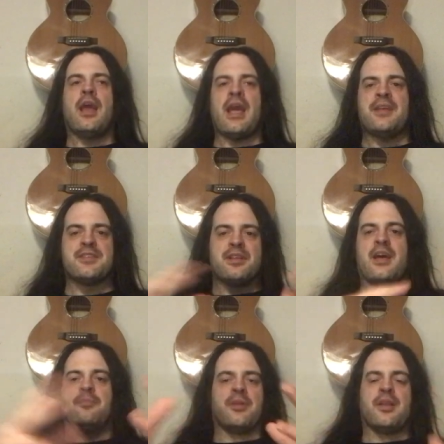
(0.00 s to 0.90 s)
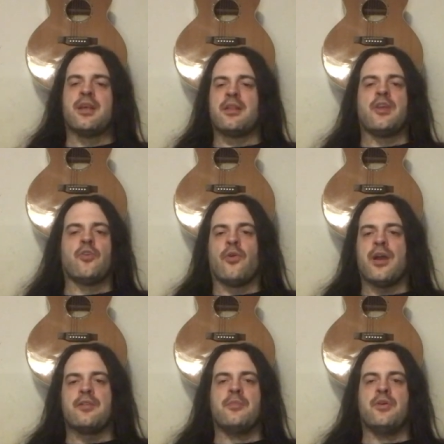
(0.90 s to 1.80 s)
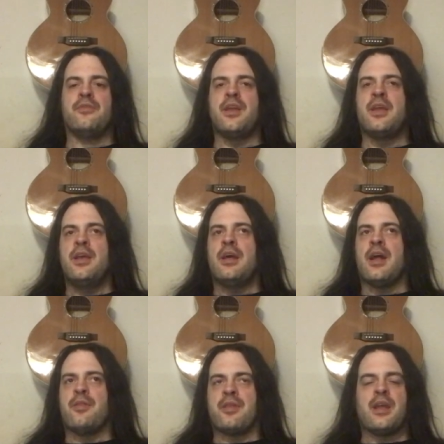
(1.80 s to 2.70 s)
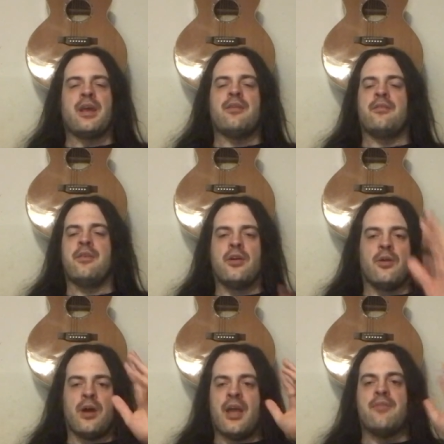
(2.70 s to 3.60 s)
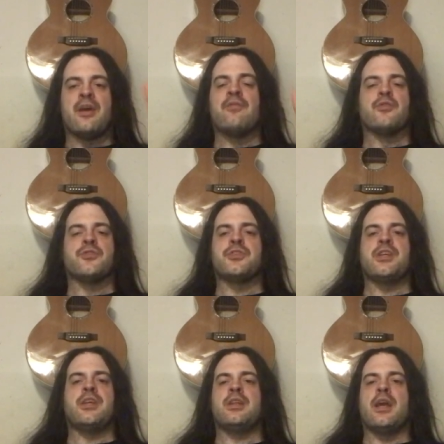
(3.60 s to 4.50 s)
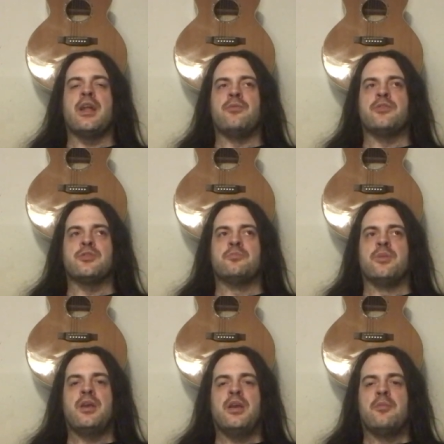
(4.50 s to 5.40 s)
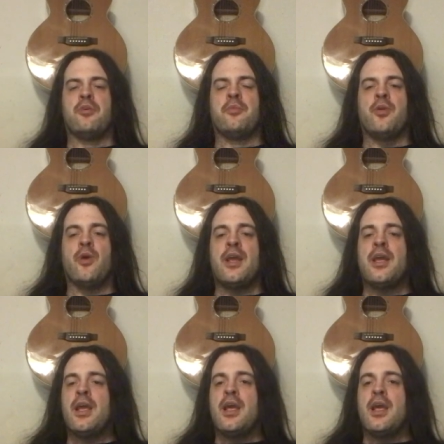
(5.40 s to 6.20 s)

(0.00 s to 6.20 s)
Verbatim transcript: asinine, politically correct movie I think I you know I have ever seen, and it was just blew me away.